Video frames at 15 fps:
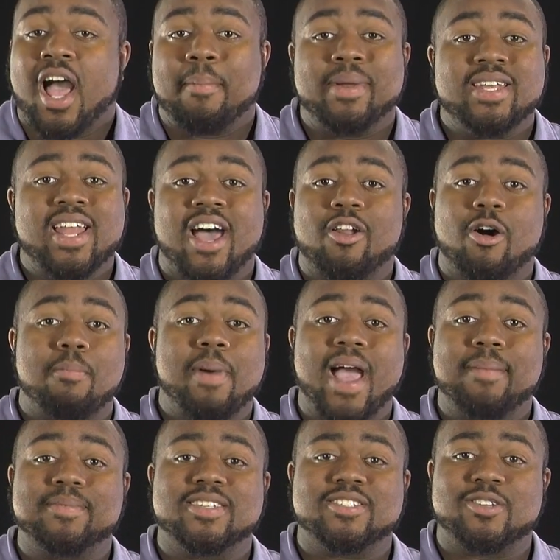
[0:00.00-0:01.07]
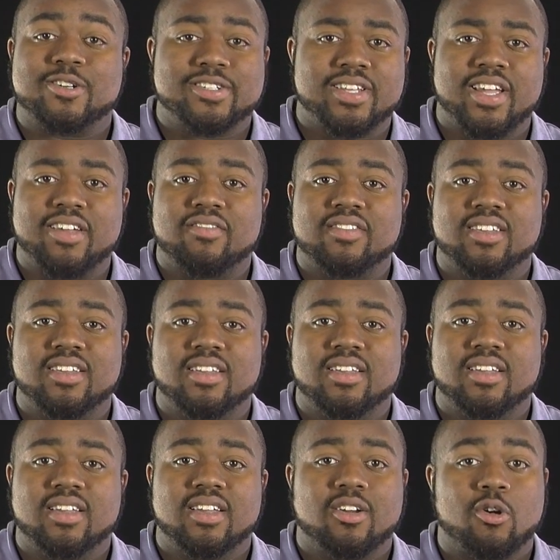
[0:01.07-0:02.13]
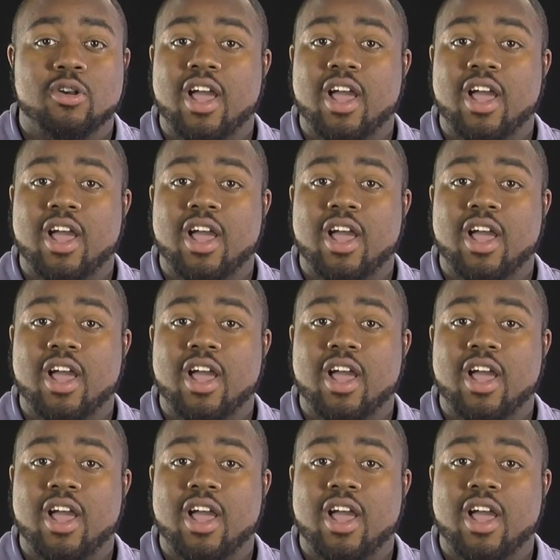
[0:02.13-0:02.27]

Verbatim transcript: I mean, not all Baptists are saved or